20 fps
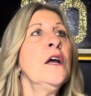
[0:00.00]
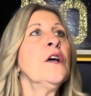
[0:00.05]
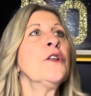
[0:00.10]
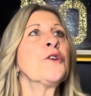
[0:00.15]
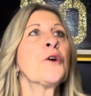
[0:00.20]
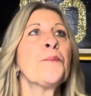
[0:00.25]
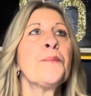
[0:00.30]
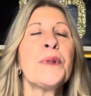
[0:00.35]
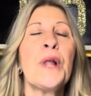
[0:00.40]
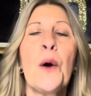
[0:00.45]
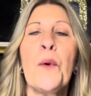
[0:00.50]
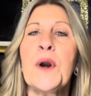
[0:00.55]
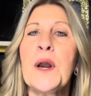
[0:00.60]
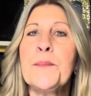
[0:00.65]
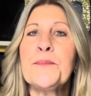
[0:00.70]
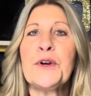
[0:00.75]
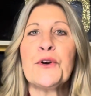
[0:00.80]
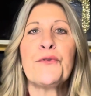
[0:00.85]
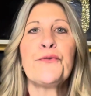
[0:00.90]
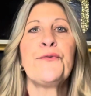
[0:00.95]
They're blowing
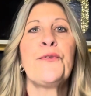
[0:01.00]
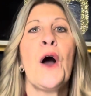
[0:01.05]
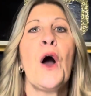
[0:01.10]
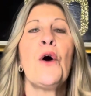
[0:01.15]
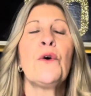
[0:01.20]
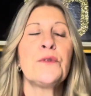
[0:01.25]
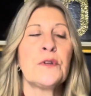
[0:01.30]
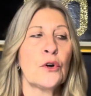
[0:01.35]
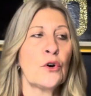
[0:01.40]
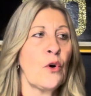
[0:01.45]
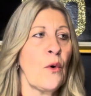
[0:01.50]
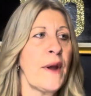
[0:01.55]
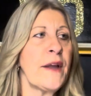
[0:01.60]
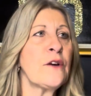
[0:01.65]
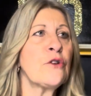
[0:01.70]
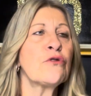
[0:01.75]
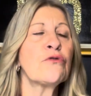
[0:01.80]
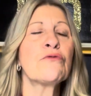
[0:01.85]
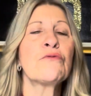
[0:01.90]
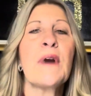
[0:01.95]
up your phone. They're going
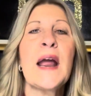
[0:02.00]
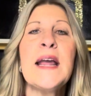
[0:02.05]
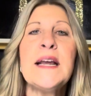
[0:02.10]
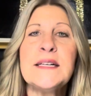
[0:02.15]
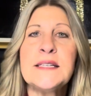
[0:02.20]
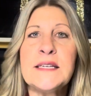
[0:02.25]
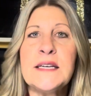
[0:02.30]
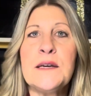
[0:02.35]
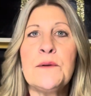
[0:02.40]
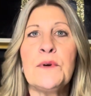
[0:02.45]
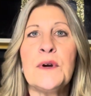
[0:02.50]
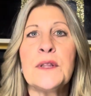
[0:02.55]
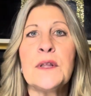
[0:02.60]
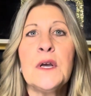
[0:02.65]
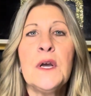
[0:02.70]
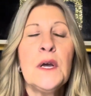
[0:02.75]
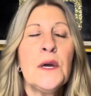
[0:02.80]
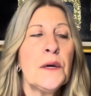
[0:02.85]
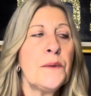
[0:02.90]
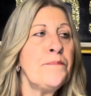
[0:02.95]
crazy with
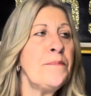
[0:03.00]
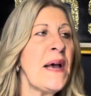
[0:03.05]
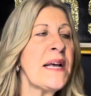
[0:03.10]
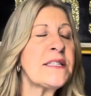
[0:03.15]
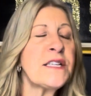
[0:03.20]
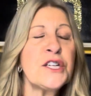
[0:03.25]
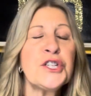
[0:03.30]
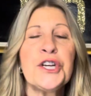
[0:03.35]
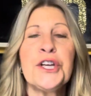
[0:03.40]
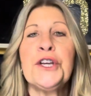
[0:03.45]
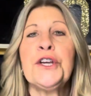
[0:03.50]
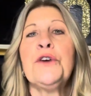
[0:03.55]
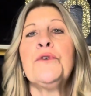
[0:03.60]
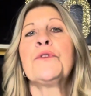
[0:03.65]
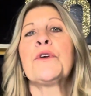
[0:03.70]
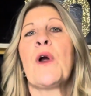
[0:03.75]
messaging you.